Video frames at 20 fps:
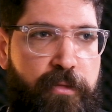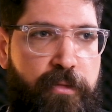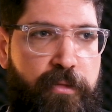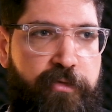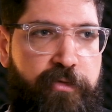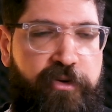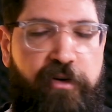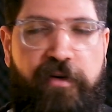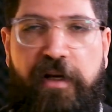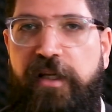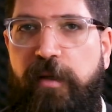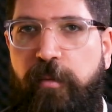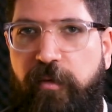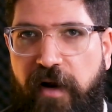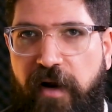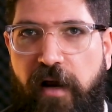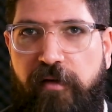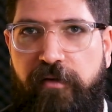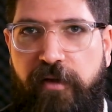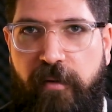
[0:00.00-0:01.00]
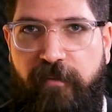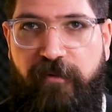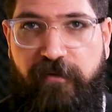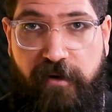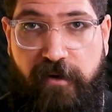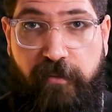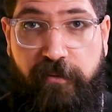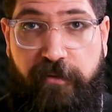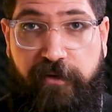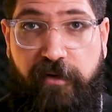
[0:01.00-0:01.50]
Syria deprived them
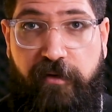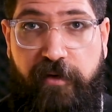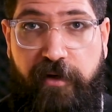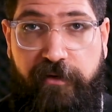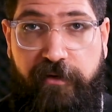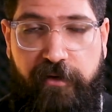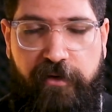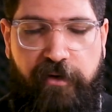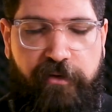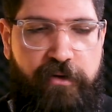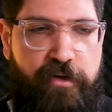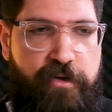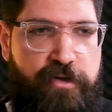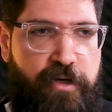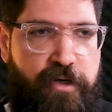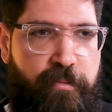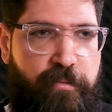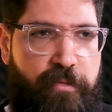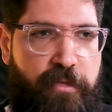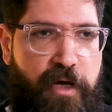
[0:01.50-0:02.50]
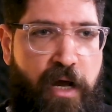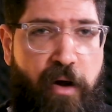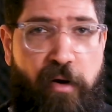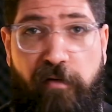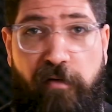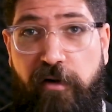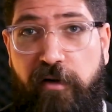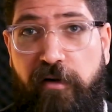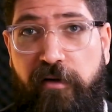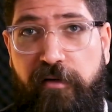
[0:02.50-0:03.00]
from Syrian citizenship.
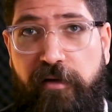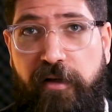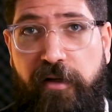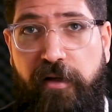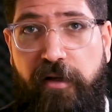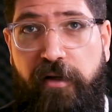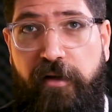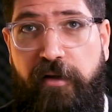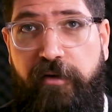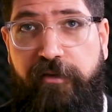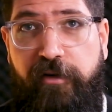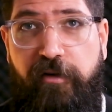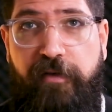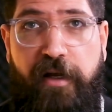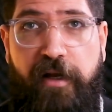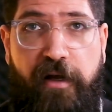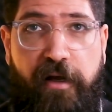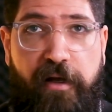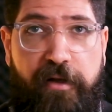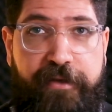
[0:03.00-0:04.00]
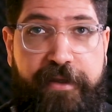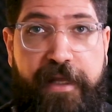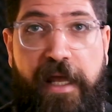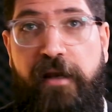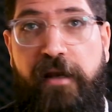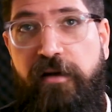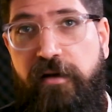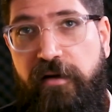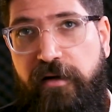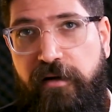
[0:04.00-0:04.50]
However, Syria
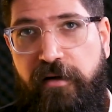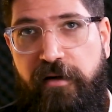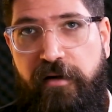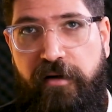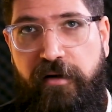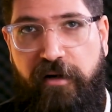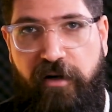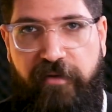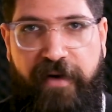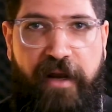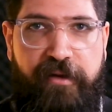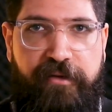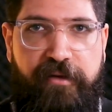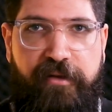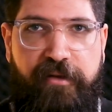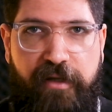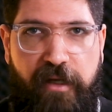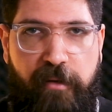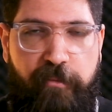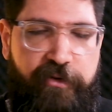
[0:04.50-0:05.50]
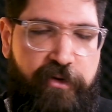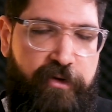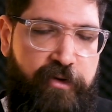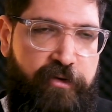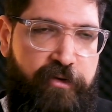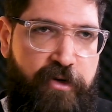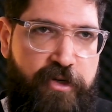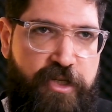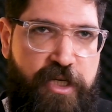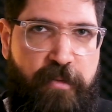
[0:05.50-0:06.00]
then granted them
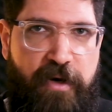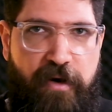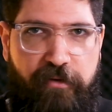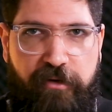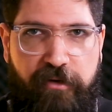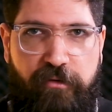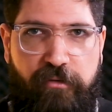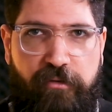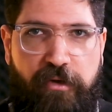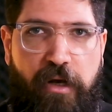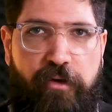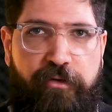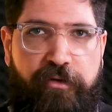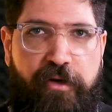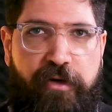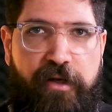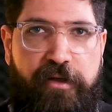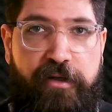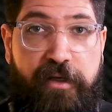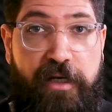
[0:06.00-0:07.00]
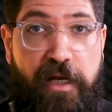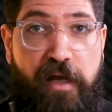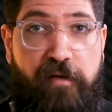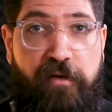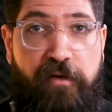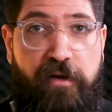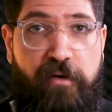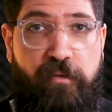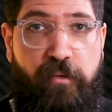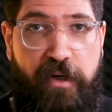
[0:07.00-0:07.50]
citizenship after
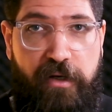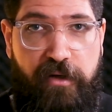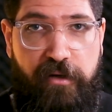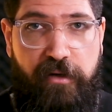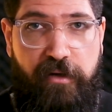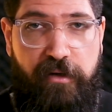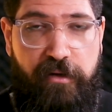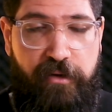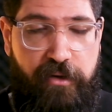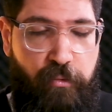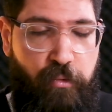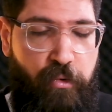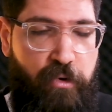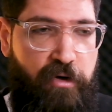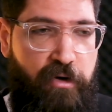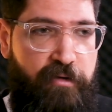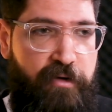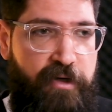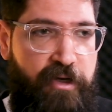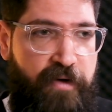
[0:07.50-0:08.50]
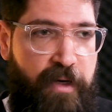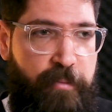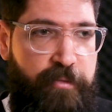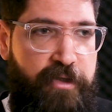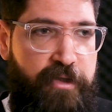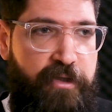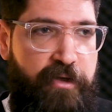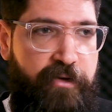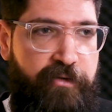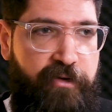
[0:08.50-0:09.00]
2011 when the war
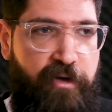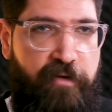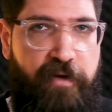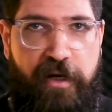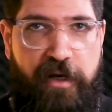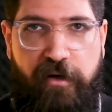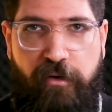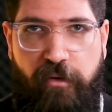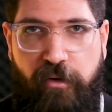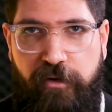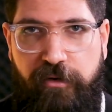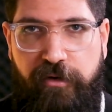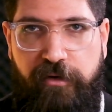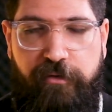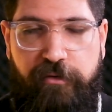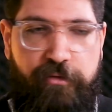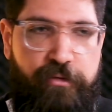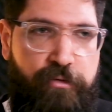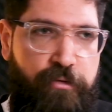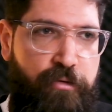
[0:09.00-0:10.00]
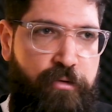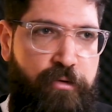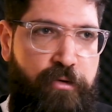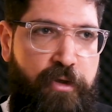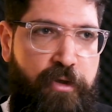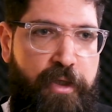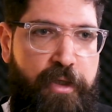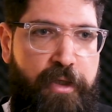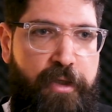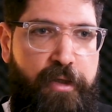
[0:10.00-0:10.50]
erupted in Syria in order to
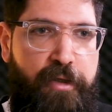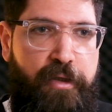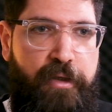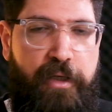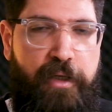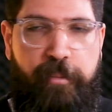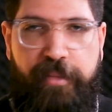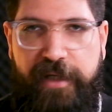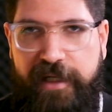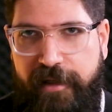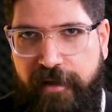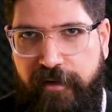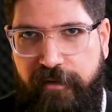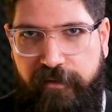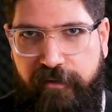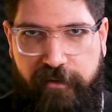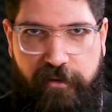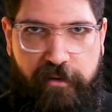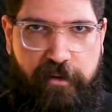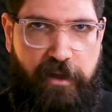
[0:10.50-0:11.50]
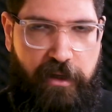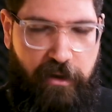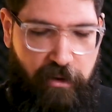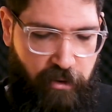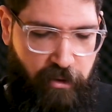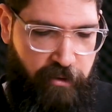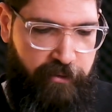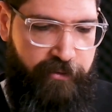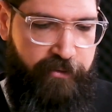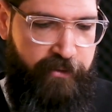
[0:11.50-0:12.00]
appease the
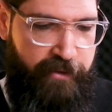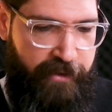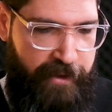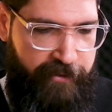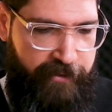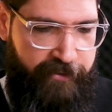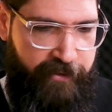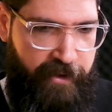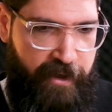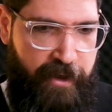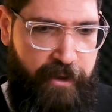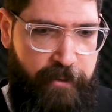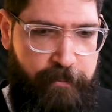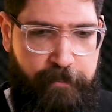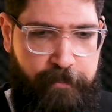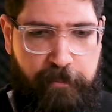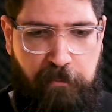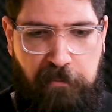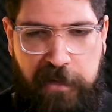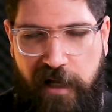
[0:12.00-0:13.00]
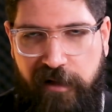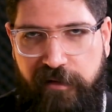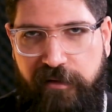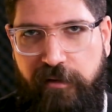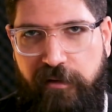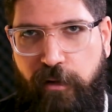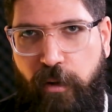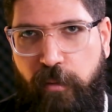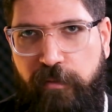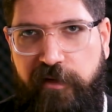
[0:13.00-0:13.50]
Kurds, let's say.
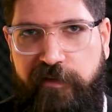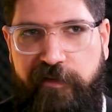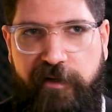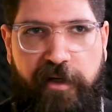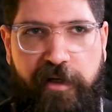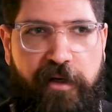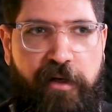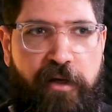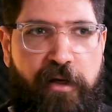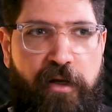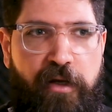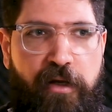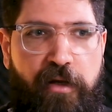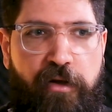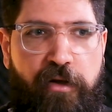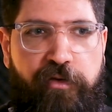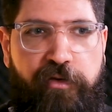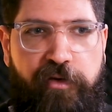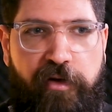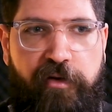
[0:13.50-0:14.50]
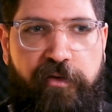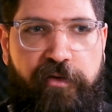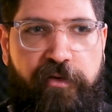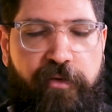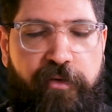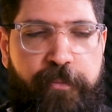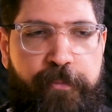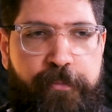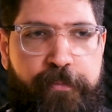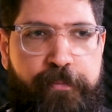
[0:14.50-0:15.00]
But obviously,
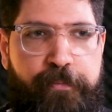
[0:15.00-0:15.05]
since